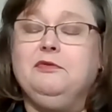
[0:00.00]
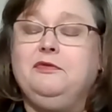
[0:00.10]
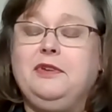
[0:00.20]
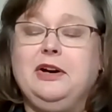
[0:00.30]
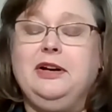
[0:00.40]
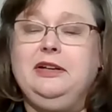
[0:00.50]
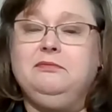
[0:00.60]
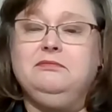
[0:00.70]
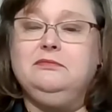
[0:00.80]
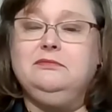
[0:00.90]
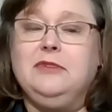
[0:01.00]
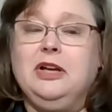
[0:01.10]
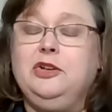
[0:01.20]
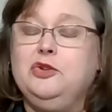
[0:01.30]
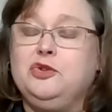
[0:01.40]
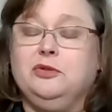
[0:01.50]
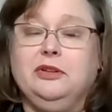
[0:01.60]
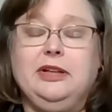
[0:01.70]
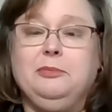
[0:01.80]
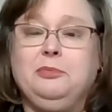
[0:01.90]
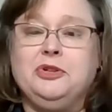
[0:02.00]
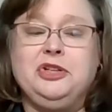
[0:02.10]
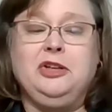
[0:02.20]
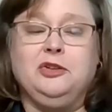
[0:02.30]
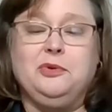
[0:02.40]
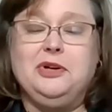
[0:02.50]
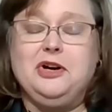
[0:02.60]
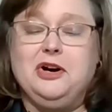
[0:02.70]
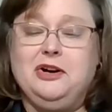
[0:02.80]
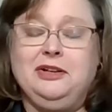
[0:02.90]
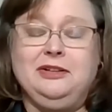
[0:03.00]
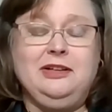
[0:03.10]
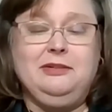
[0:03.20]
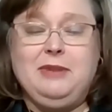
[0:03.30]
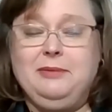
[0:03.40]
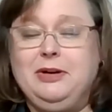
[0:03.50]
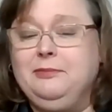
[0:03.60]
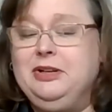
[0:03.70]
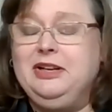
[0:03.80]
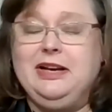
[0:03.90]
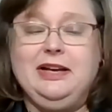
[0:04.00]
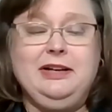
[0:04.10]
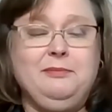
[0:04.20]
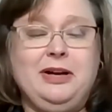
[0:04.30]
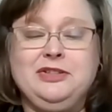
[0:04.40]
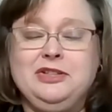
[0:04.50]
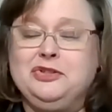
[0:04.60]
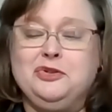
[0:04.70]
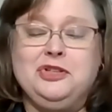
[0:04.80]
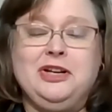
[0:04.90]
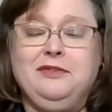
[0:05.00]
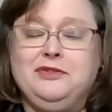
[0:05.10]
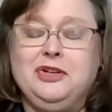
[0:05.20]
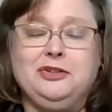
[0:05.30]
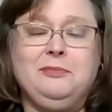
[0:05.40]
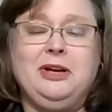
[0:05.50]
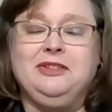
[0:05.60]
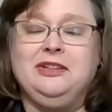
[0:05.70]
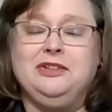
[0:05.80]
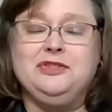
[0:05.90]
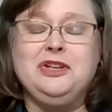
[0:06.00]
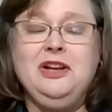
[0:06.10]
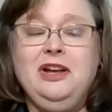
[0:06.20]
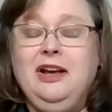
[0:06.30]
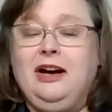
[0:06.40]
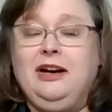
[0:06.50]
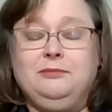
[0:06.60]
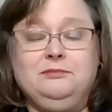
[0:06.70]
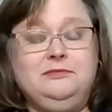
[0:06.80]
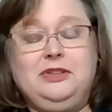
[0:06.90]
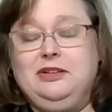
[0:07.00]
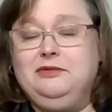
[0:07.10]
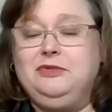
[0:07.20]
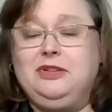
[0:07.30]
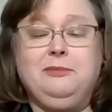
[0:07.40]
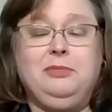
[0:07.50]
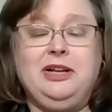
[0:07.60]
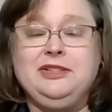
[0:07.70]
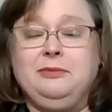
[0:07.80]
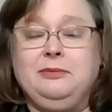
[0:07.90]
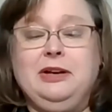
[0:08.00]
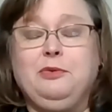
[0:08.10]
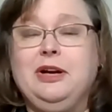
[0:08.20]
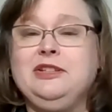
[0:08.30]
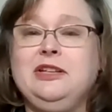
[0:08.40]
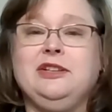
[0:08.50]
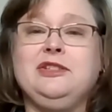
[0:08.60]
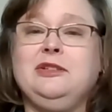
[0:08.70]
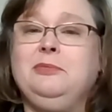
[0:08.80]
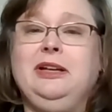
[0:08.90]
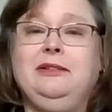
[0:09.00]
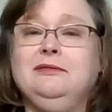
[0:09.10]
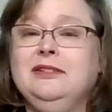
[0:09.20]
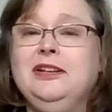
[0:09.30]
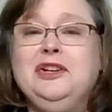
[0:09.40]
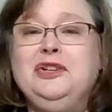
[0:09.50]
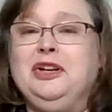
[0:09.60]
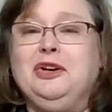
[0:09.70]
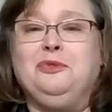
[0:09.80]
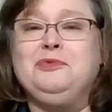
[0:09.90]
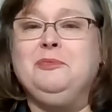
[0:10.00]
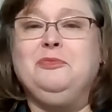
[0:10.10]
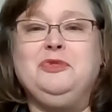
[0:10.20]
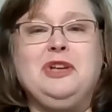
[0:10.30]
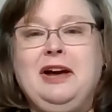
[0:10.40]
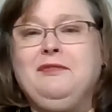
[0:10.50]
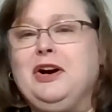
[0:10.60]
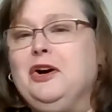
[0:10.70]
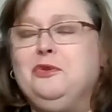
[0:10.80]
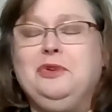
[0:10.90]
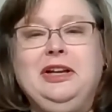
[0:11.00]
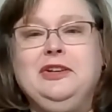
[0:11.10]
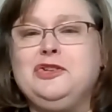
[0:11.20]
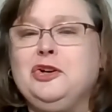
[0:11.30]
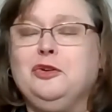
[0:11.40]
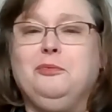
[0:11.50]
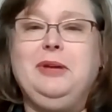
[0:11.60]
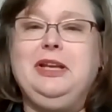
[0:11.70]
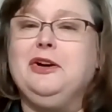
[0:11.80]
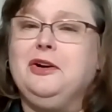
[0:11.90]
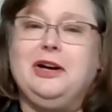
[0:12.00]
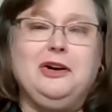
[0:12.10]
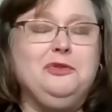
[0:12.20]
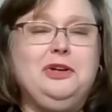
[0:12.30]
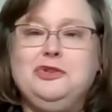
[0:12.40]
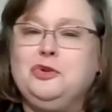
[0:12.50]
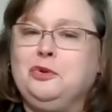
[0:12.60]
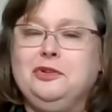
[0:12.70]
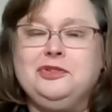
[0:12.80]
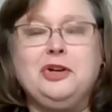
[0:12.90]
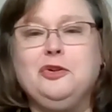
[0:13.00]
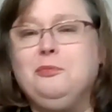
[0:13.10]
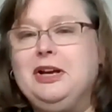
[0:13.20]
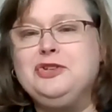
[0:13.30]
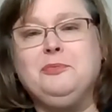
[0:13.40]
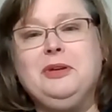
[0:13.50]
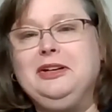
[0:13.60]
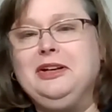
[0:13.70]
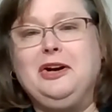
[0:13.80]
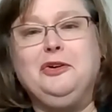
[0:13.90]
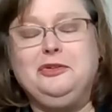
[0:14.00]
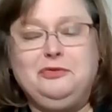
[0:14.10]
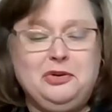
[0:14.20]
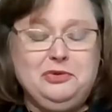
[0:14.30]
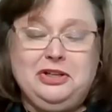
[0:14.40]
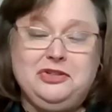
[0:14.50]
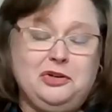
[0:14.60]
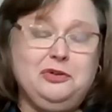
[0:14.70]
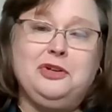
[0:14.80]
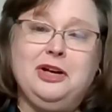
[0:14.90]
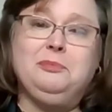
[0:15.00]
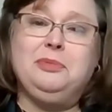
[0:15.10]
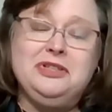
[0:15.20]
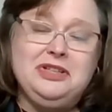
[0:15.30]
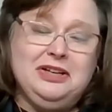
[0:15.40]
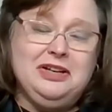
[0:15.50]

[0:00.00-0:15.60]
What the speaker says: very unusual in that particular regard, and my mom and dad and my sisters and I have talked about this. God bless them. They raised us to be, to have our own internal meter and our own internal measurement and our own internal compass,